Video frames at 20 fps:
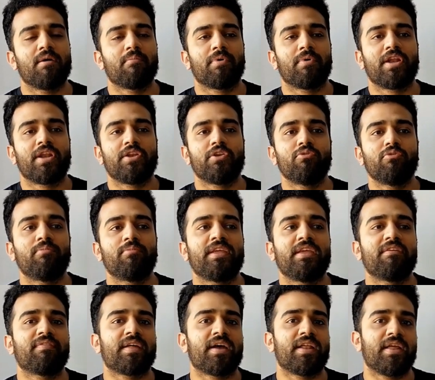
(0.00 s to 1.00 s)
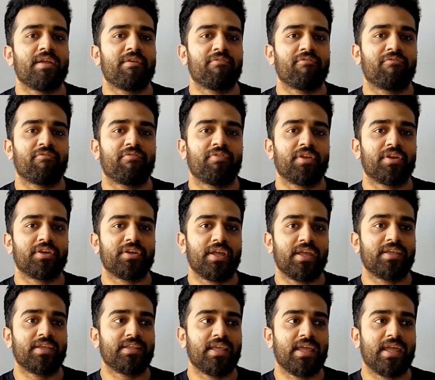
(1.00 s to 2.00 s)
But I do believe that if there
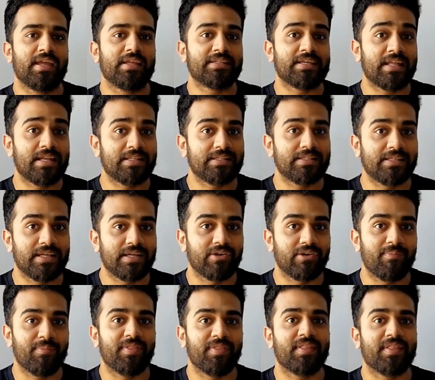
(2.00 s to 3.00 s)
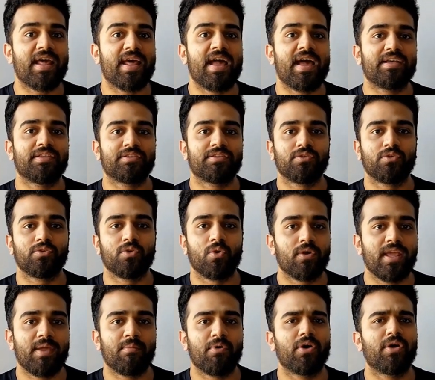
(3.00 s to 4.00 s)
is a tenancy agreement that has your
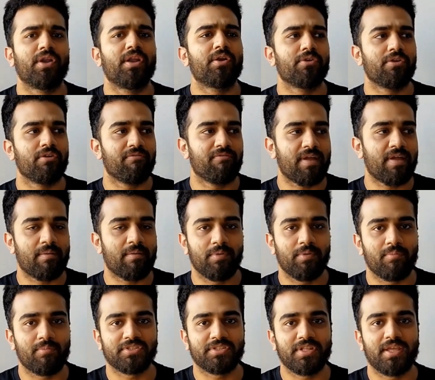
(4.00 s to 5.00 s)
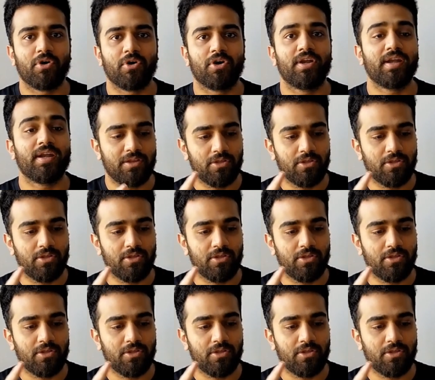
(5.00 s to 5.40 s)
name on it or your family member's name on it,